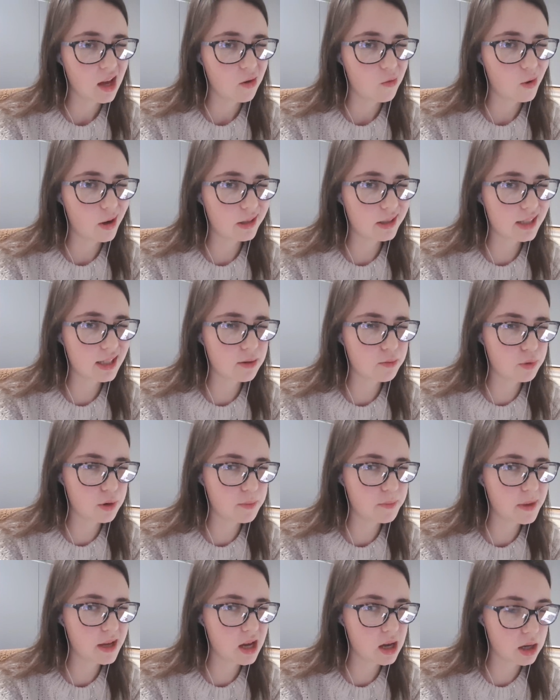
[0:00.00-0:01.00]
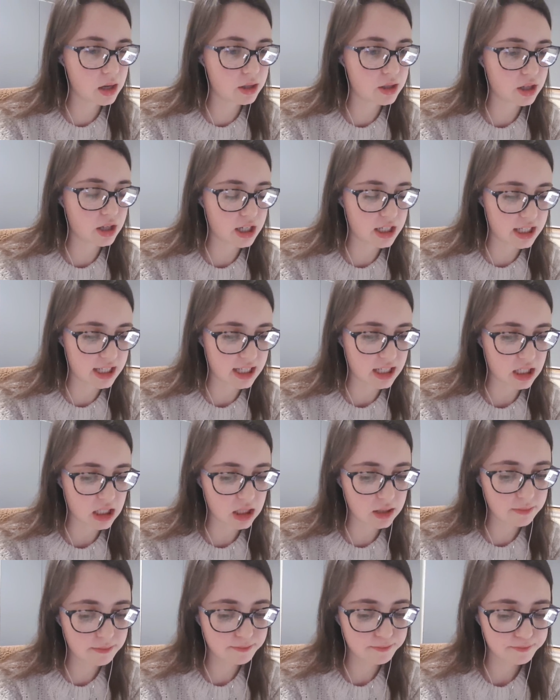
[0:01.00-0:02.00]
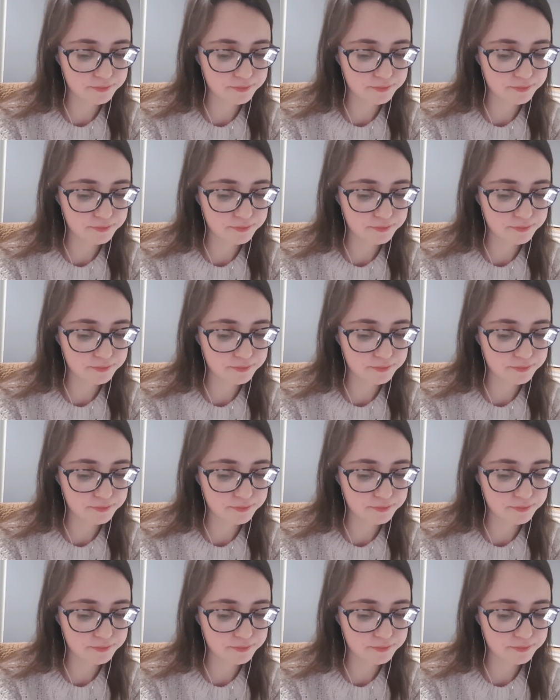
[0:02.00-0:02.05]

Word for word: whilst it would be a good idea,